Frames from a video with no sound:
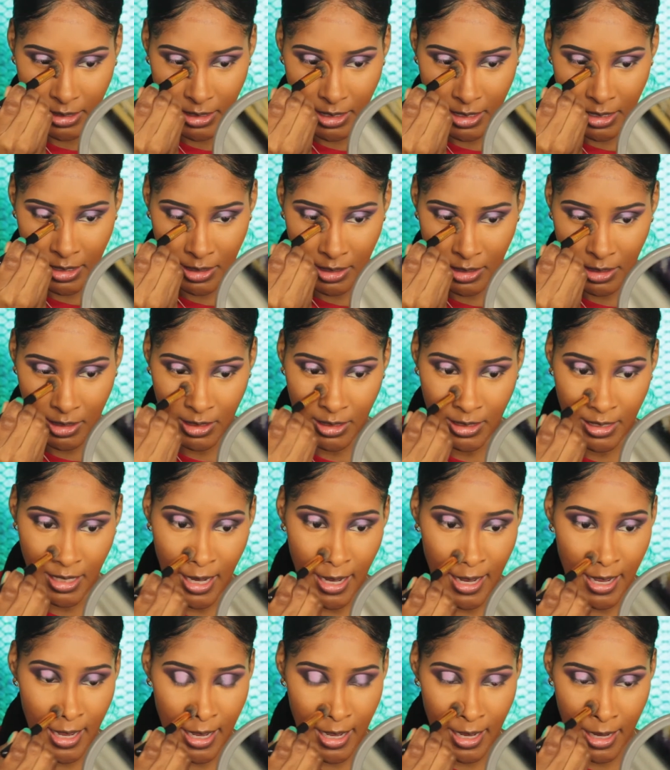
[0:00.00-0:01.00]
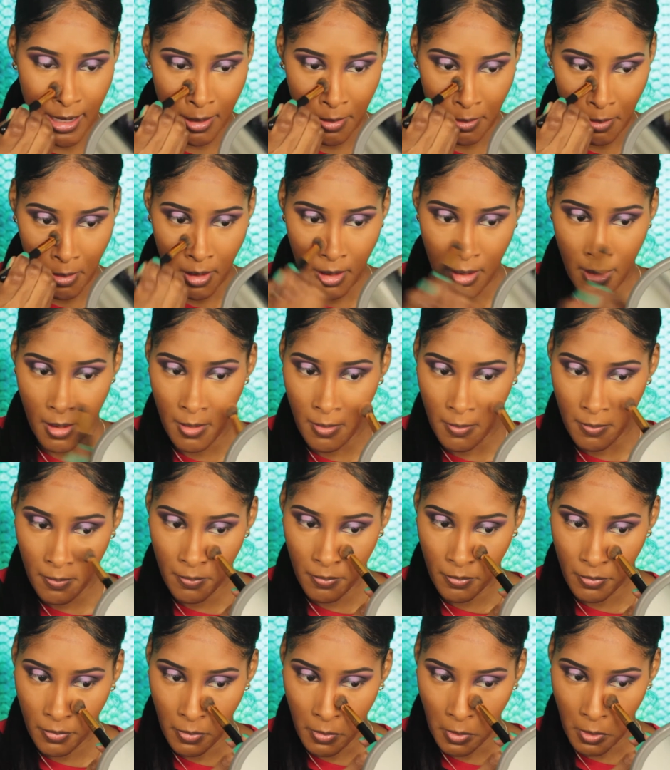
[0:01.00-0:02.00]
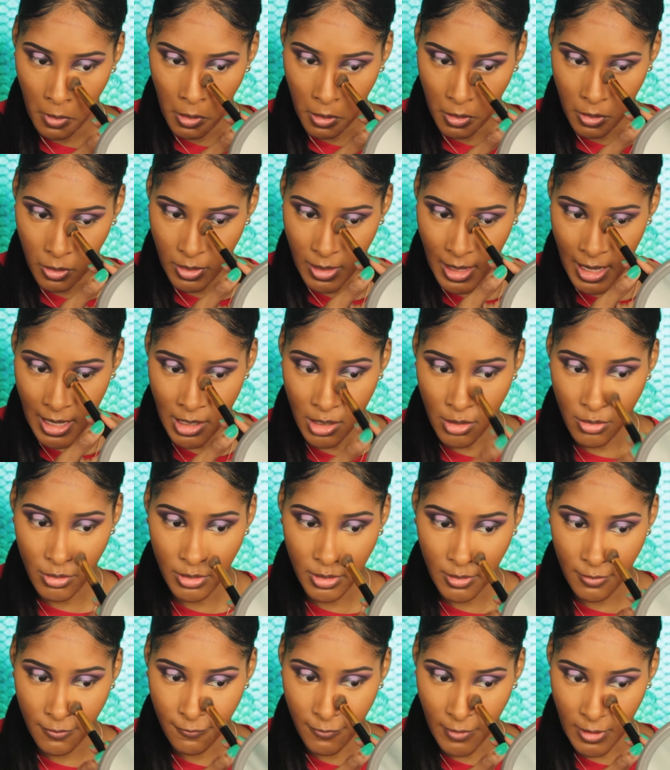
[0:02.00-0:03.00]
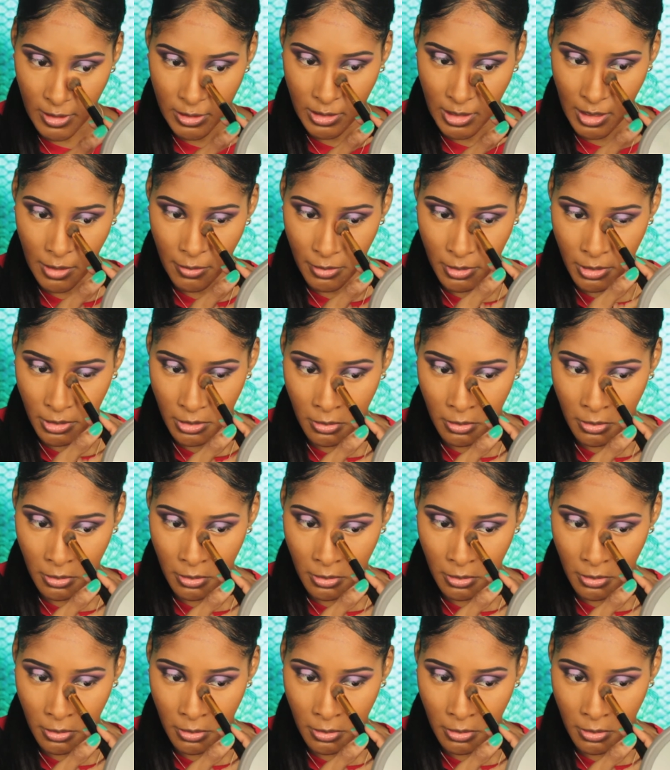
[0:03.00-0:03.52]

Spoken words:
at the end of the day, they knew what the fuck they were